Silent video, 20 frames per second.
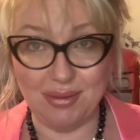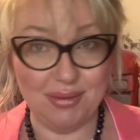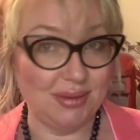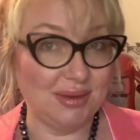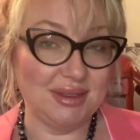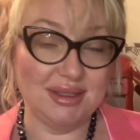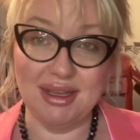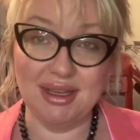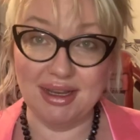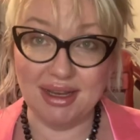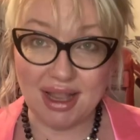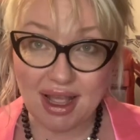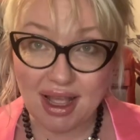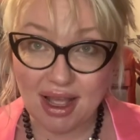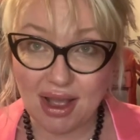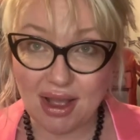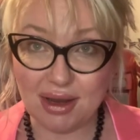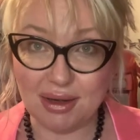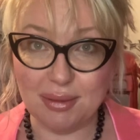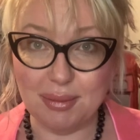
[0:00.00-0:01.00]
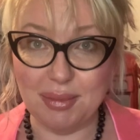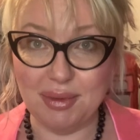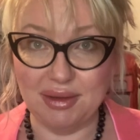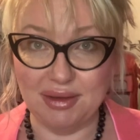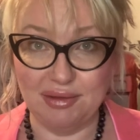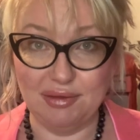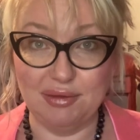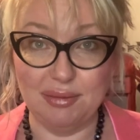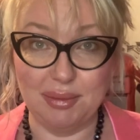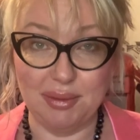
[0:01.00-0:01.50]
was like
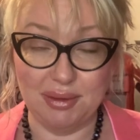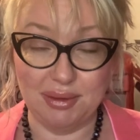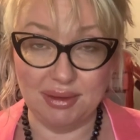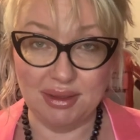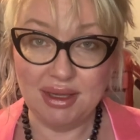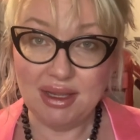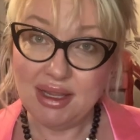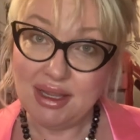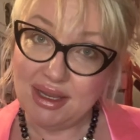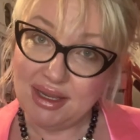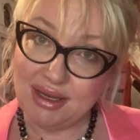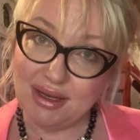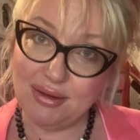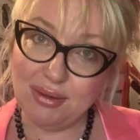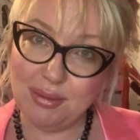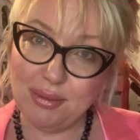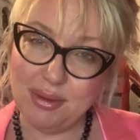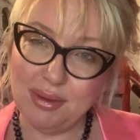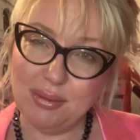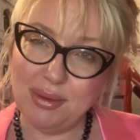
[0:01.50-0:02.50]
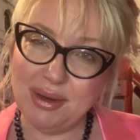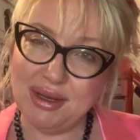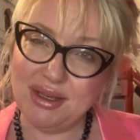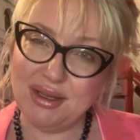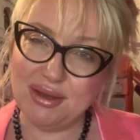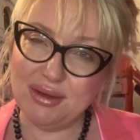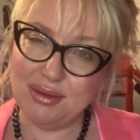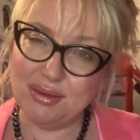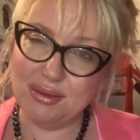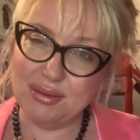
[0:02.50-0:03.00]
unbelievable. You know what, when
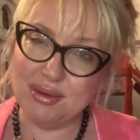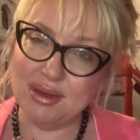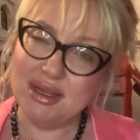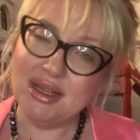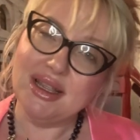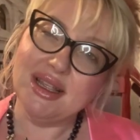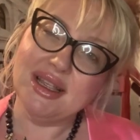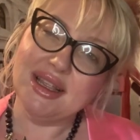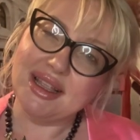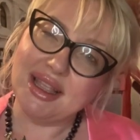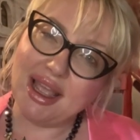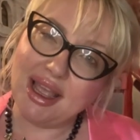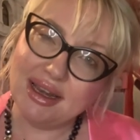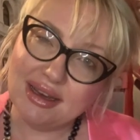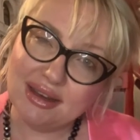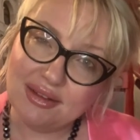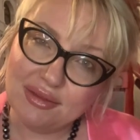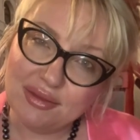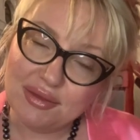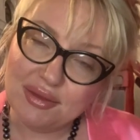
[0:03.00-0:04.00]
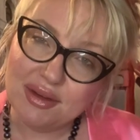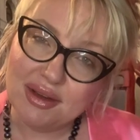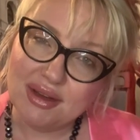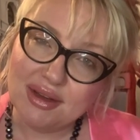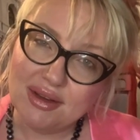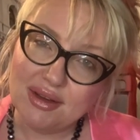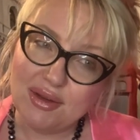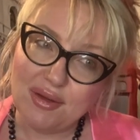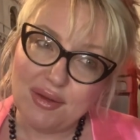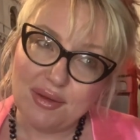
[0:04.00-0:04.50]
you kind of
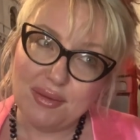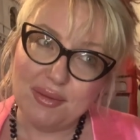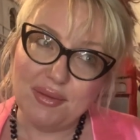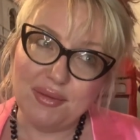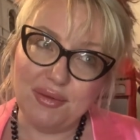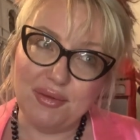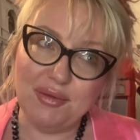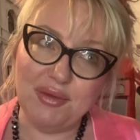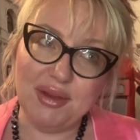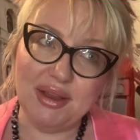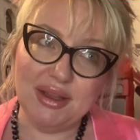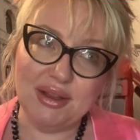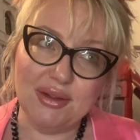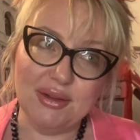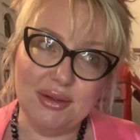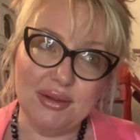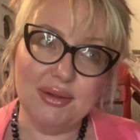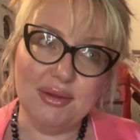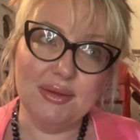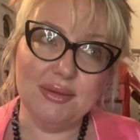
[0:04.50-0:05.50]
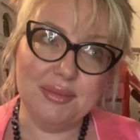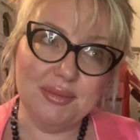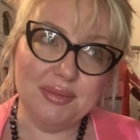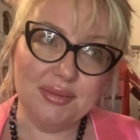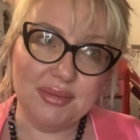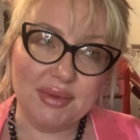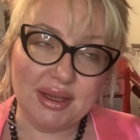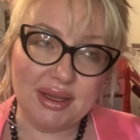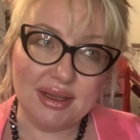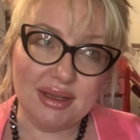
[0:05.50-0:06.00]
feel
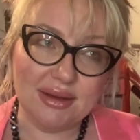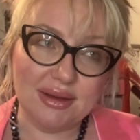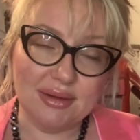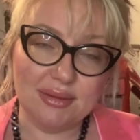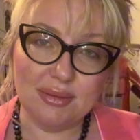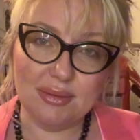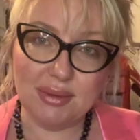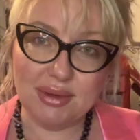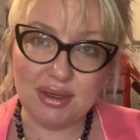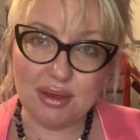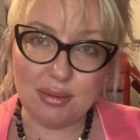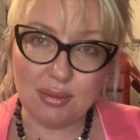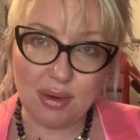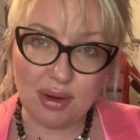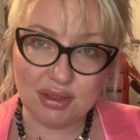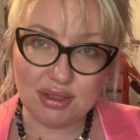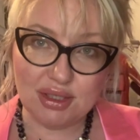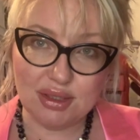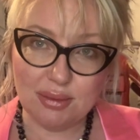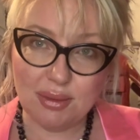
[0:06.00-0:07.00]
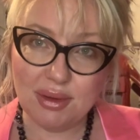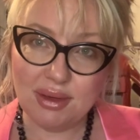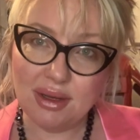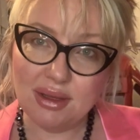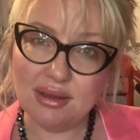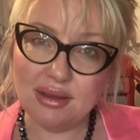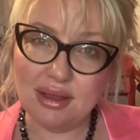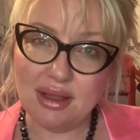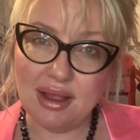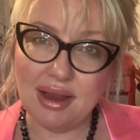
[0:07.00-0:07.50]
like when you watch someone
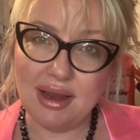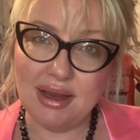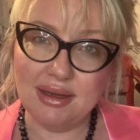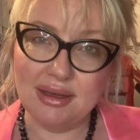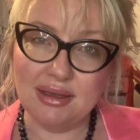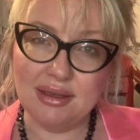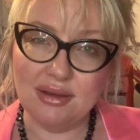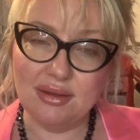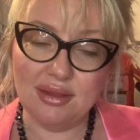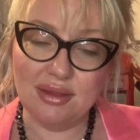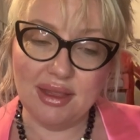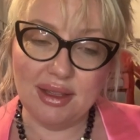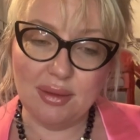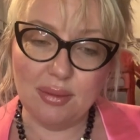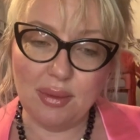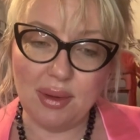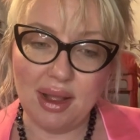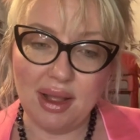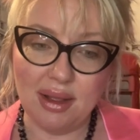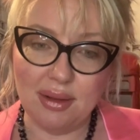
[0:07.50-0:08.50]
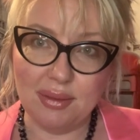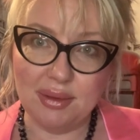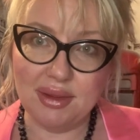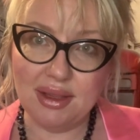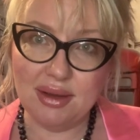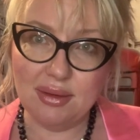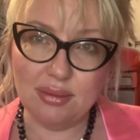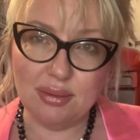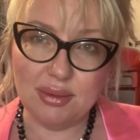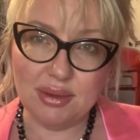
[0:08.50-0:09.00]
online and you think, wow, are
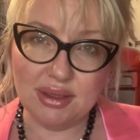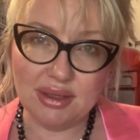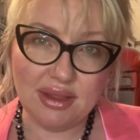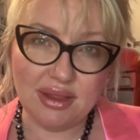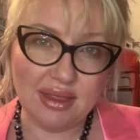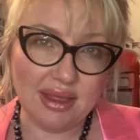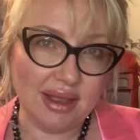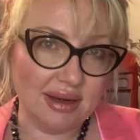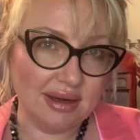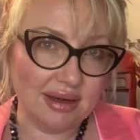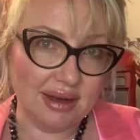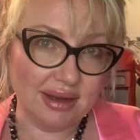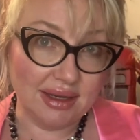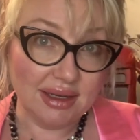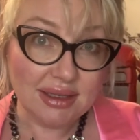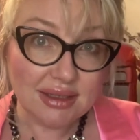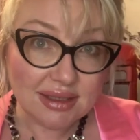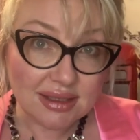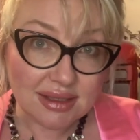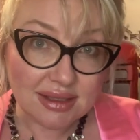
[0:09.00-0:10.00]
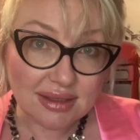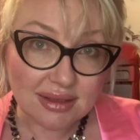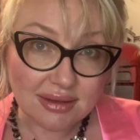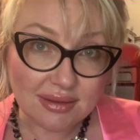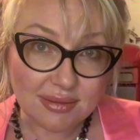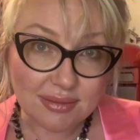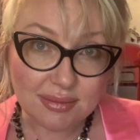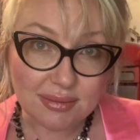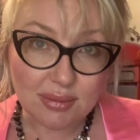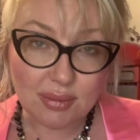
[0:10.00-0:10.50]
they really that nice?
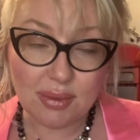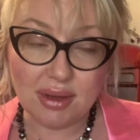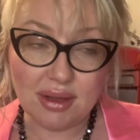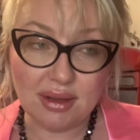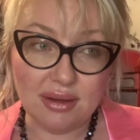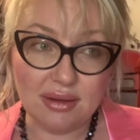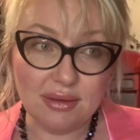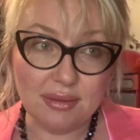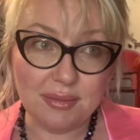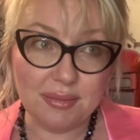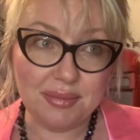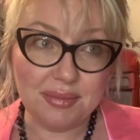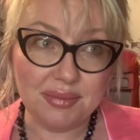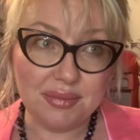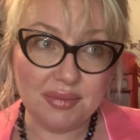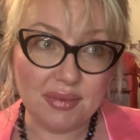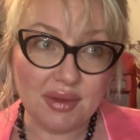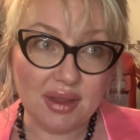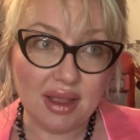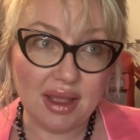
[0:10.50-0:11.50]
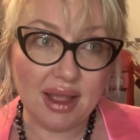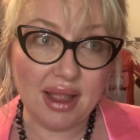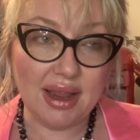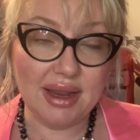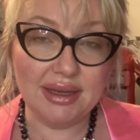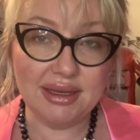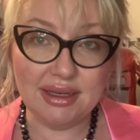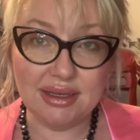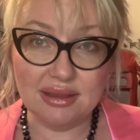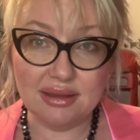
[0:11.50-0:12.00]
Well,
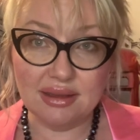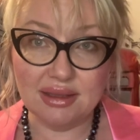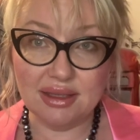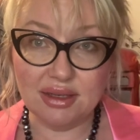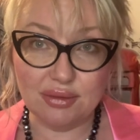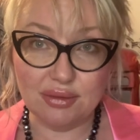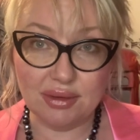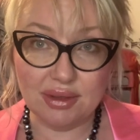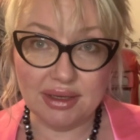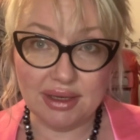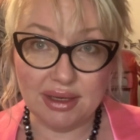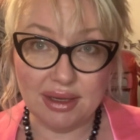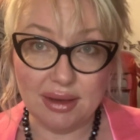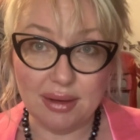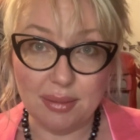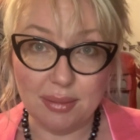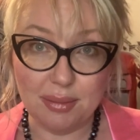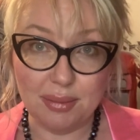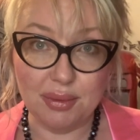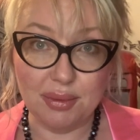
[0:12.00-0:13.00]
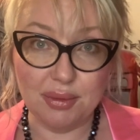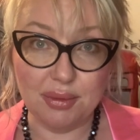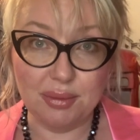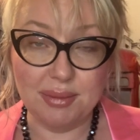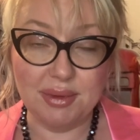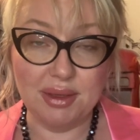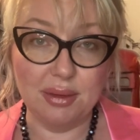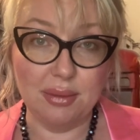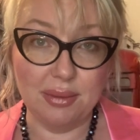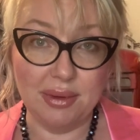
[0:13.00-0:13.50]
Heidi literally blew
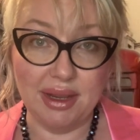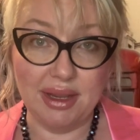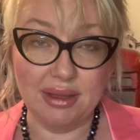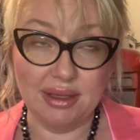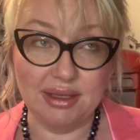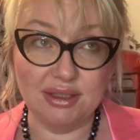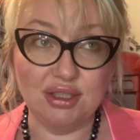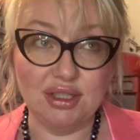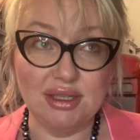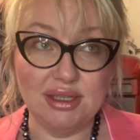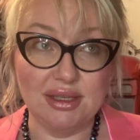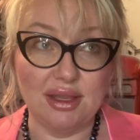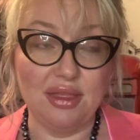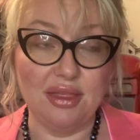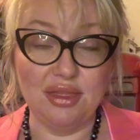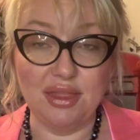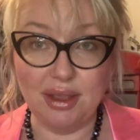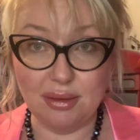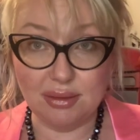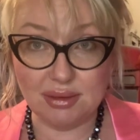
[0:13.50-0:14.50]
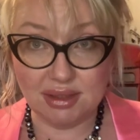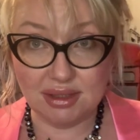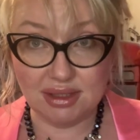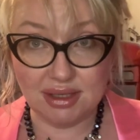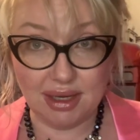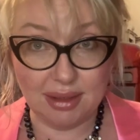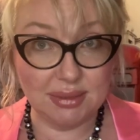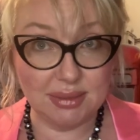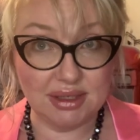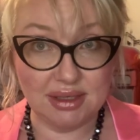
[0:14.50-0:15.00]
me away. Like she's a thousand
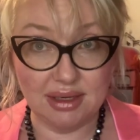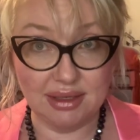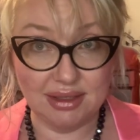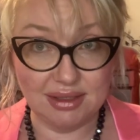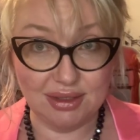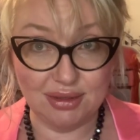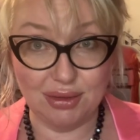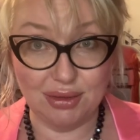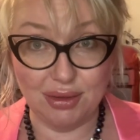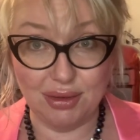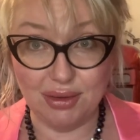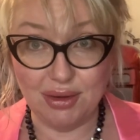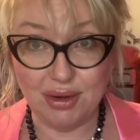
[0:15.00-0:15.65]
times nicer